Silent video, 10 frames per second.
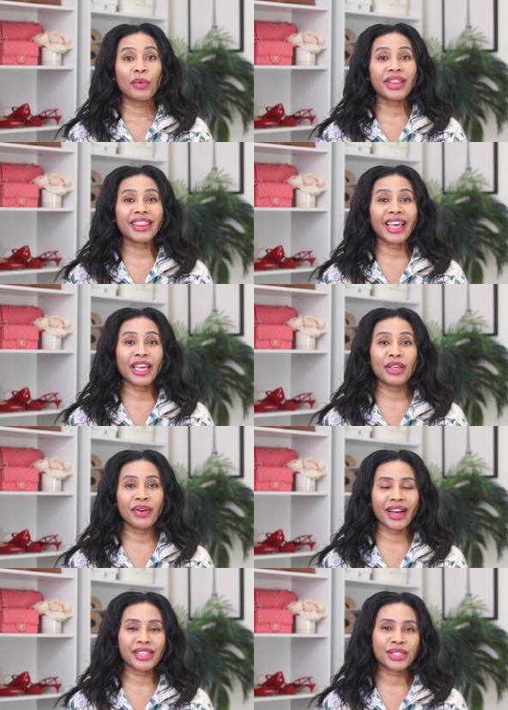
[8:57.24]
Well, thank you
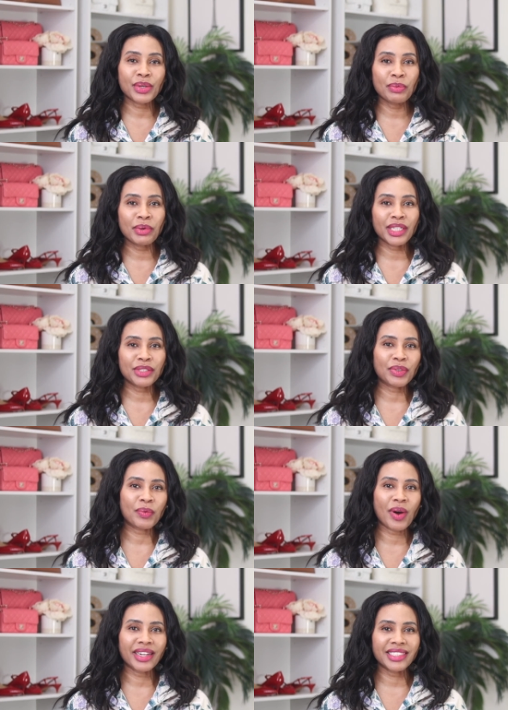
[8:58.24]
guys so much for
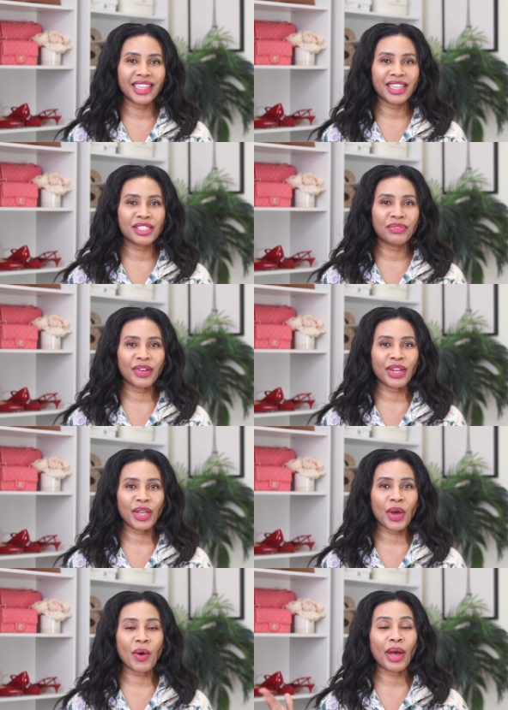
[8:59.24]
watching this
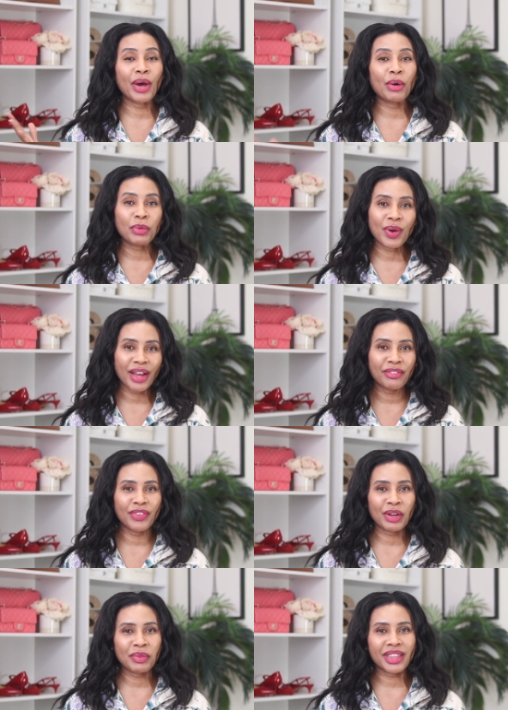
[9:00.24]
video. I hope you had
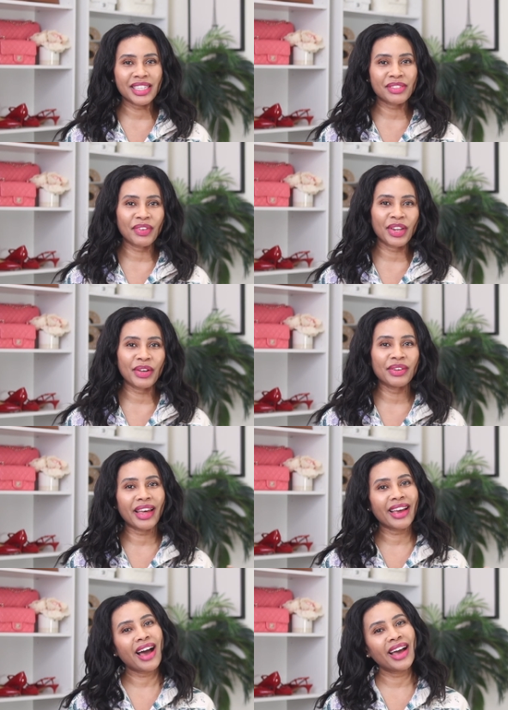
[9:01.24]
fun with this video
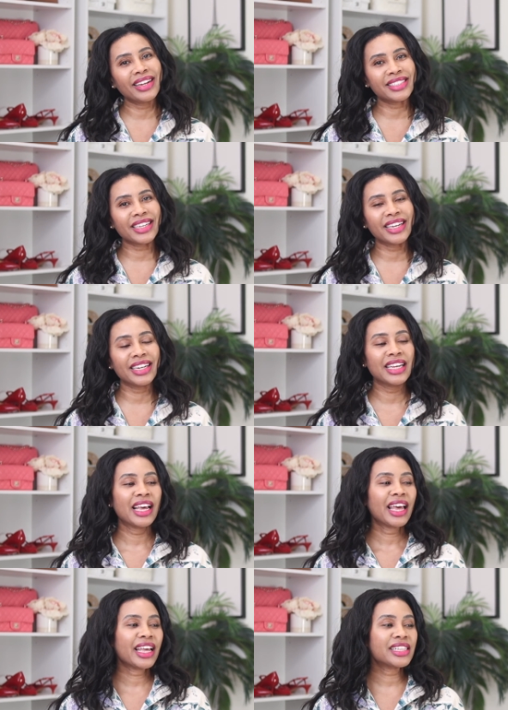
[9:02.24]
like I did.
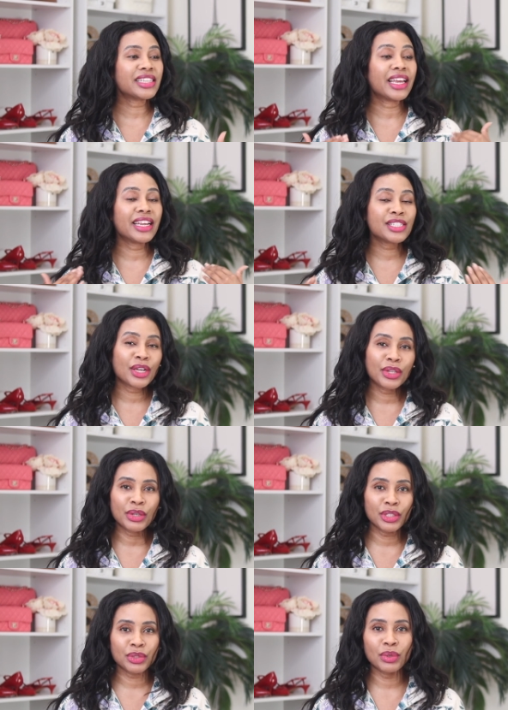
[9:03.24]
It, it is
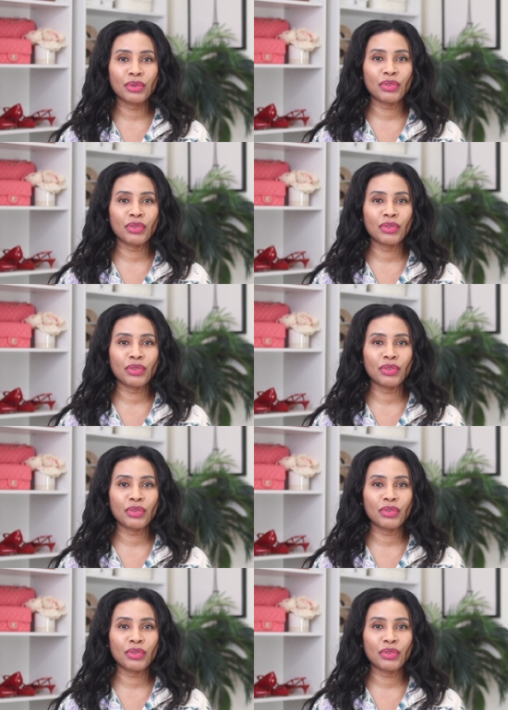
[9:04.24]
unusual